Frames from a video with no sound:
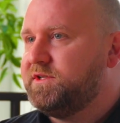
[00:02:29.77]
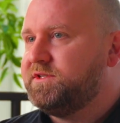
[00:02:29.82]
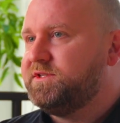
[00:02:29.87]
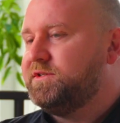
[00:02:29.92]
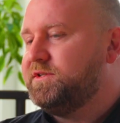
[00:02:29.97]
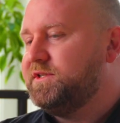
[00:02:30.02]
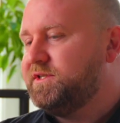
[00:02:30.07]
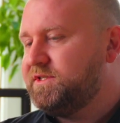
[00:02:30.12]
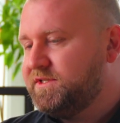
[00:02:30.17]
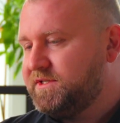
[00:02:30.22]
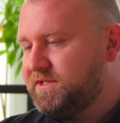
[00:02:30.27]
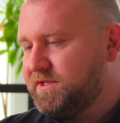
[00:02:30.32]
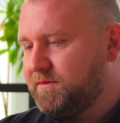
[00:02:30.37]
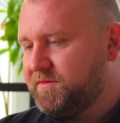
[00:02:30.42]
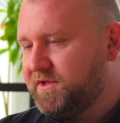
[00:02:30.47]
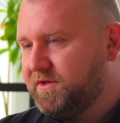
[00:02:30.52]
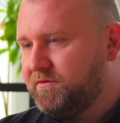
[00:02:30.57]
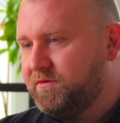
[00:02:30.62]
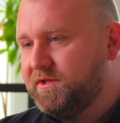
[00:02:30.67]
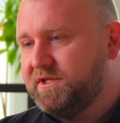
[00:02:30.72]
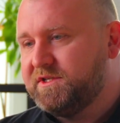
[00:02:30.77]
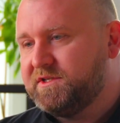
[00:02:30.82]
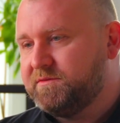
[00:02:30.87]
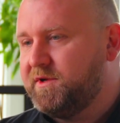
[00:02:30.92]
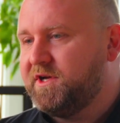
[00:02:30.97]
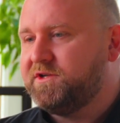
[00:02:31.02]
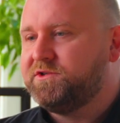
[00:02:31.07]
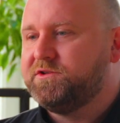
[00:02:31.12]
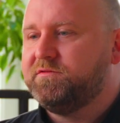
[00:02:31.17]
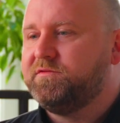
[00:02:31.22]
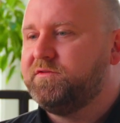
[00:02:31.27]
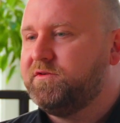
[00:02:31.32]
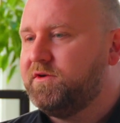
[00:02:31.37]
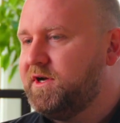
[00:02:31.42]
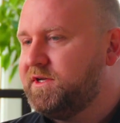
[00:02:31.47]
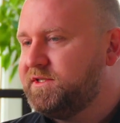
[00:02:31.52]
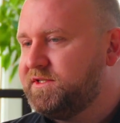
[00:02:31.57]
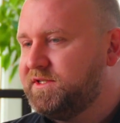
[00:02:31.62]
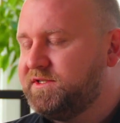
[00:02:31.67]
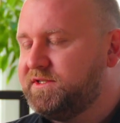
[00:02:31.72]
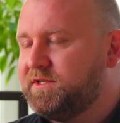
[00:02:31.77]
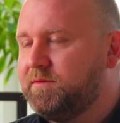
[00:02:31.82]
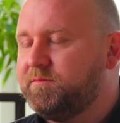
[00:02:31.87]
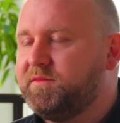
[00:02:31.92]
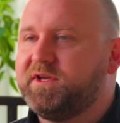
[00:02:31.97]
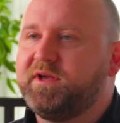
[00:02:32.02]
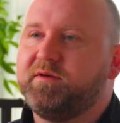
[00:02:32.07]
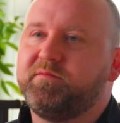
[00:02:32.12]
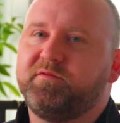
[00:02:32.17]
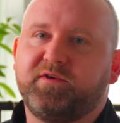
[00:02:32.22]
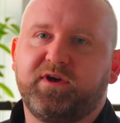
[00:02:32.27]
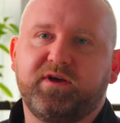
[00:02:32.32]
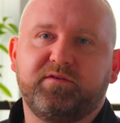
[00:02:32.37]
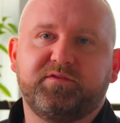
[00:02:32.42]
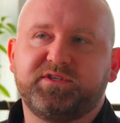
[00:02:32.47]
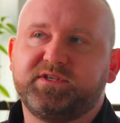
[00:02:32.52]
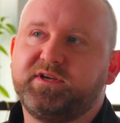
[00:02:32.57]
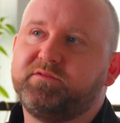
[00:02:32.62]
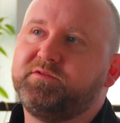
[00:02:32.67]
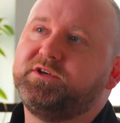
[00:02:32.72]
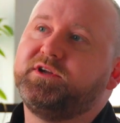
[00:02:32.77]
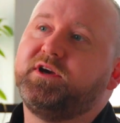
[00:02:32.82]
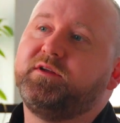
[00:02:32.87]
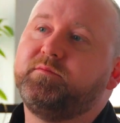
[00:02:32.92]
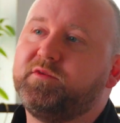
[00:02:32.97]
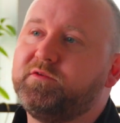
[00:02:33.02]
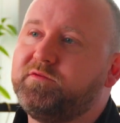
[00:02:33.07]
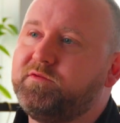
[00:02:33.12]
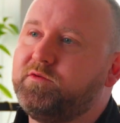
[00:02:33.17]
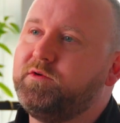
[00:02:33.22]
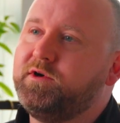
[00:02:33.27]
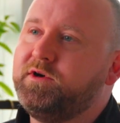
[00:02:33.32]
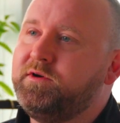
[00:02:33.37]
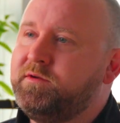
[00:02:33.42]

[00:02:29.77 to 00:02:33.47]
So this is something really special for us. It's something M5 has never done before.